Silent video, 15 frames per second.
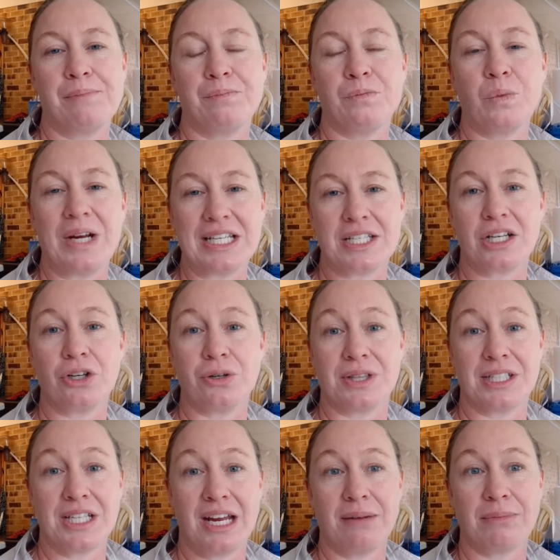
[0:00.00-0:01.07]
went and got the
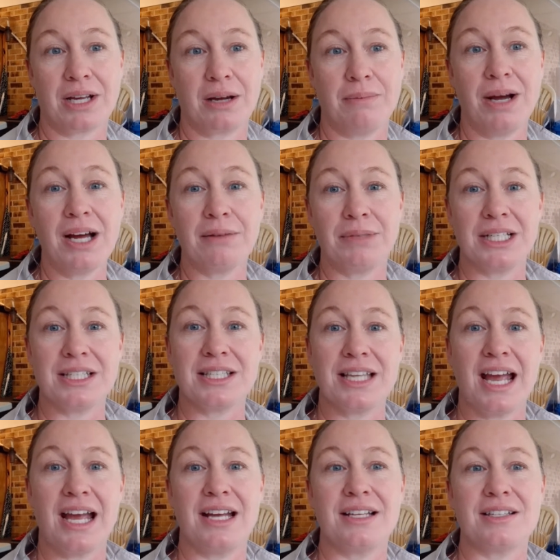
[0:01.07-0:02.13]
10 Commandments
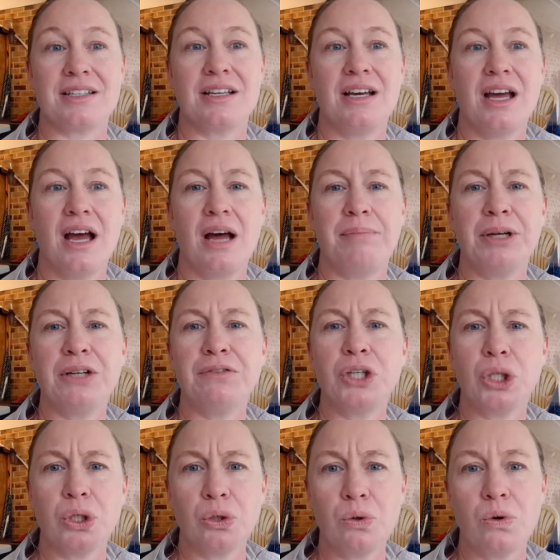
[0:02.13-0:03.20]
as a bit of a
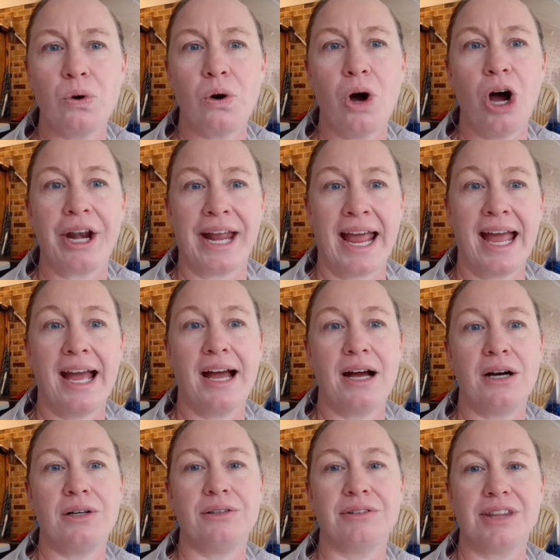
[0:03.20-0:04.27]
law on
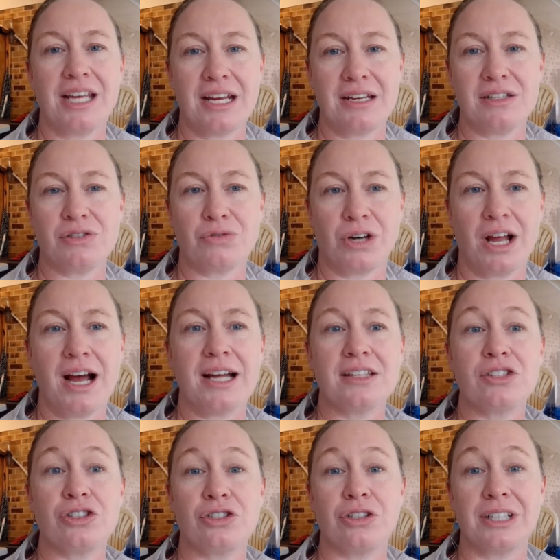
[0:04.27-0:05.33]
how the Israelites
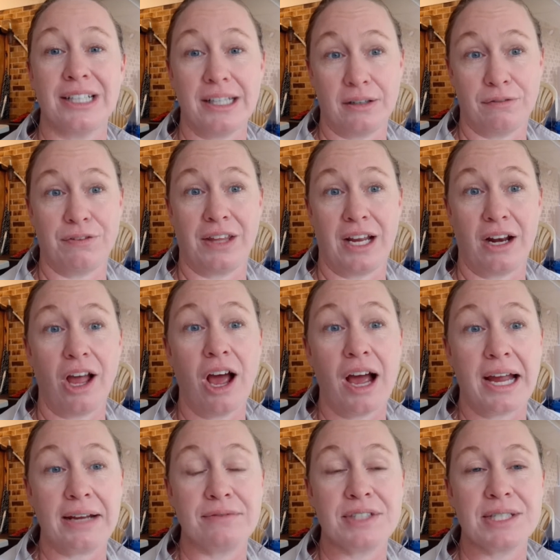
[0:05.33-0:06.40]
should live their
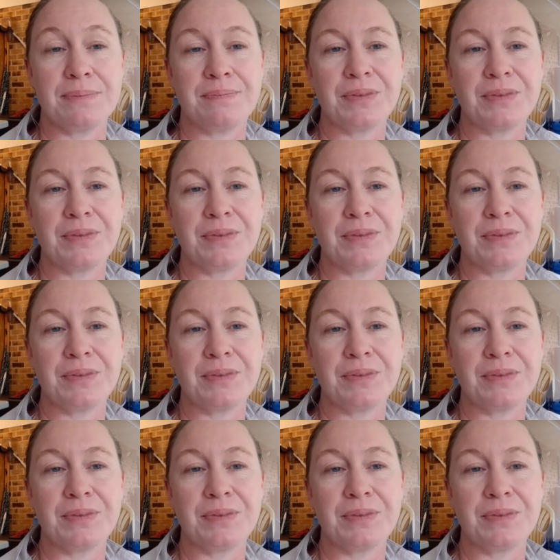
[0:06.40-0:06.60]
lives.